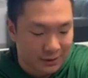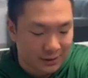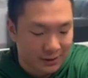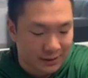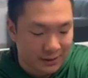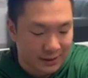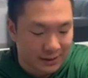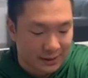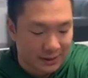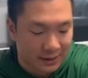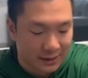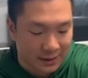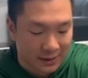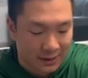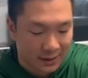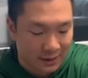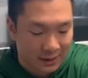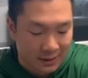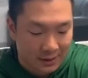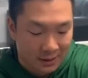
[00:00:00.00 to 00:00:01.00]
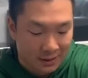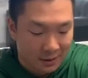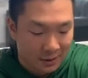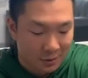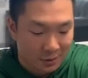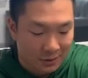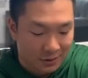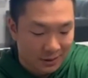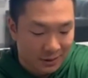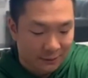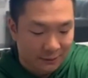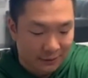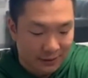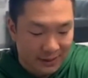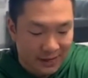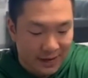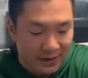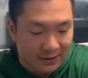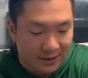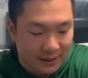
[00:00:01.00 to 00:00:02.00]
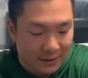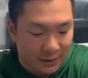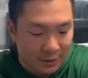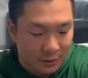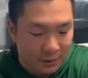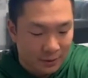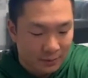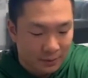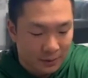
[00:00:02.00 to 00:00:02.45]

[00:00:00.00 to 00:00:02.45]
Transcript: then you can definitely add that to it.